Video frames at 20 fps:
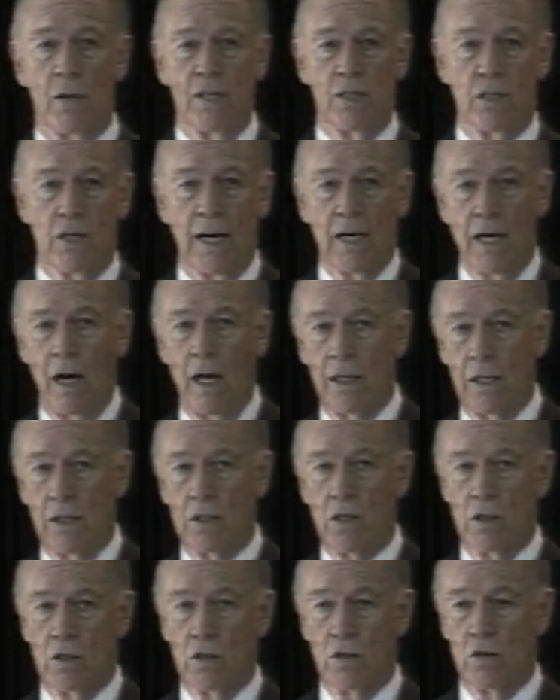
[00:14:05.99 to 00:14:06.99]

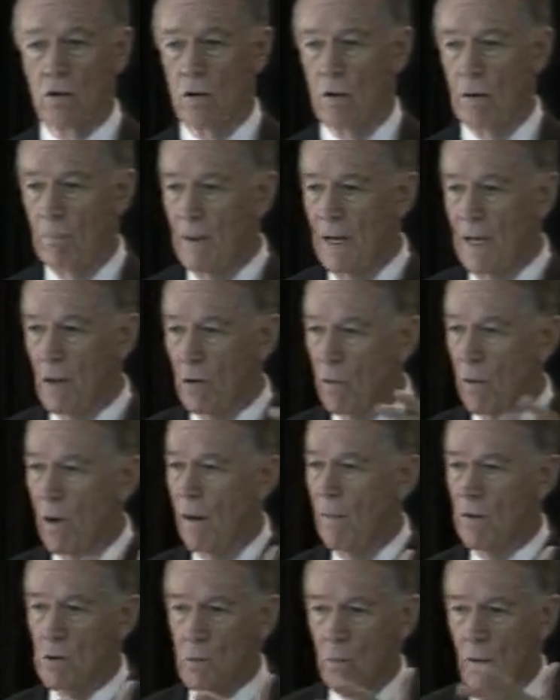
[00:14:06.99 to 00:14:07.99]
psychologists, and so being 3
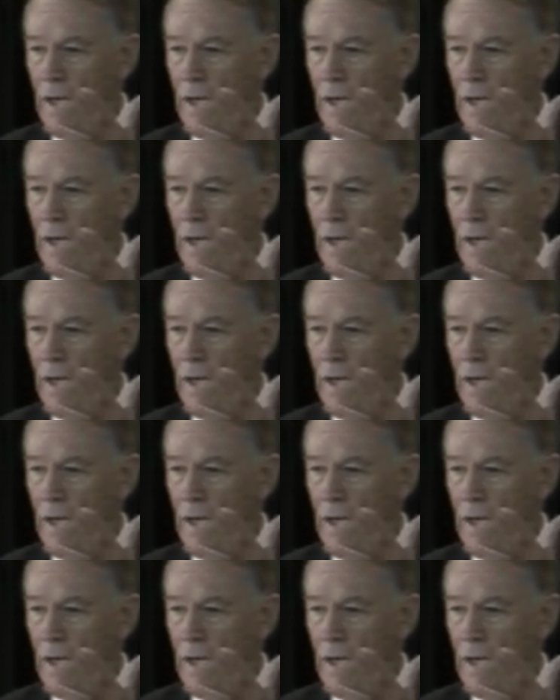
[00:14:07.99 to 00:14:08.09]
of us, we